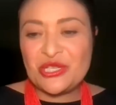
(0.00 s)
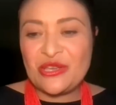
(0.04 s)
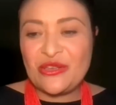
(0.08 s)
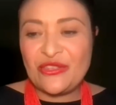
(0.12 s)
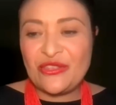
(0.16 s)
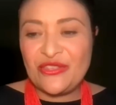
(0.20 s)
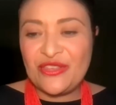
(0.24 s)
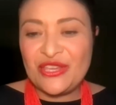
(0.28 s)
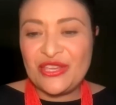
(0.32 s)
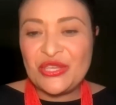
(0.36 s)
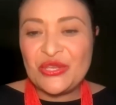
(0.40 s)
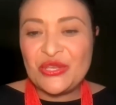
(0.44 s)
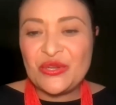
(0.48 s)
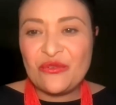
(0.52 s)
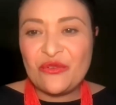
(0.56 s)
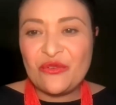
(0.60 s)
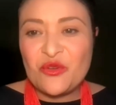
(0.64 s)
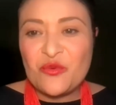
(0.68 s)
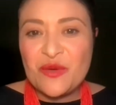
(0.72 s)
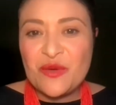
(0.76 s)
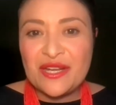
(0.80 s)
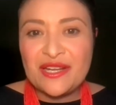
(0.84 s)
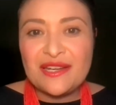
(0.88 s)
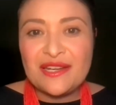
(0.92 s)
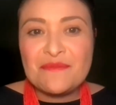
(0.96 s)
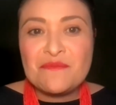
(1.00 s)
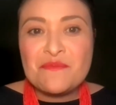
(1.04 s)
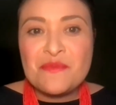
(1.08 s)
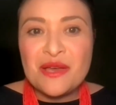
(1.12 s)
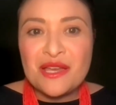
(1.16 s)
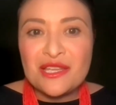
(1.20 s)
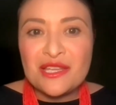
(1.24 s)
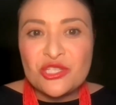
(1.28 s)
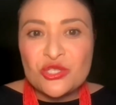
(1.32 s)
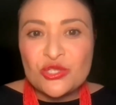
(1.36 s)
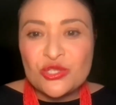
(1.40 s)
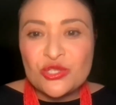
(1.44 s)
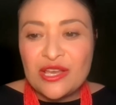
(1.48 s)
Michele. Thank you, everyone. And
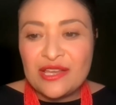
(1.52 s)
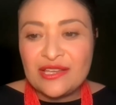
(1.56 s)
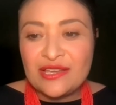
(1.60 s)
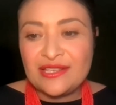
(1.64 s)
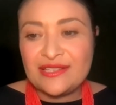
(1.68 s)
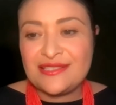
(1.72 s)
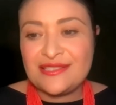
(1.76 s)
much luck.